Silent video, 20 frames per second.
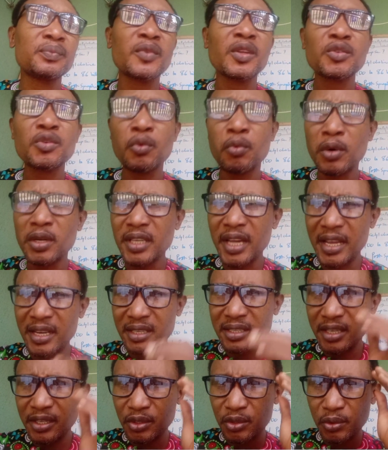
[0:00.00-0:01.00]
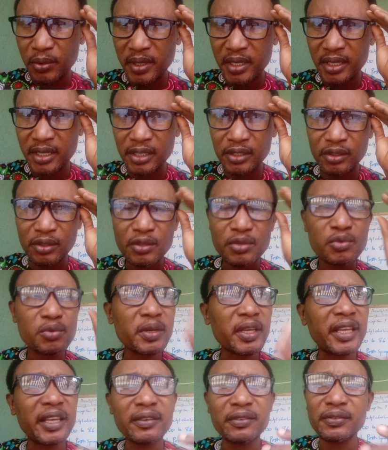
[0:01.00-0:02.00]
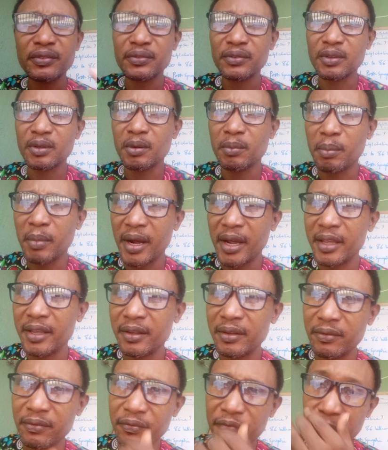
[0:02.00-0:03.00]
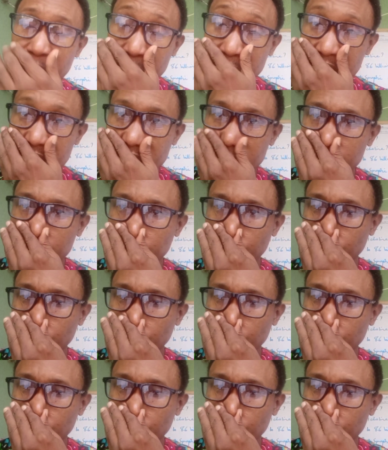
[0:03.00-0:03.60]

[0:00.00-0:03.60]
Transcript: So what I intend doing is just to give my viewers,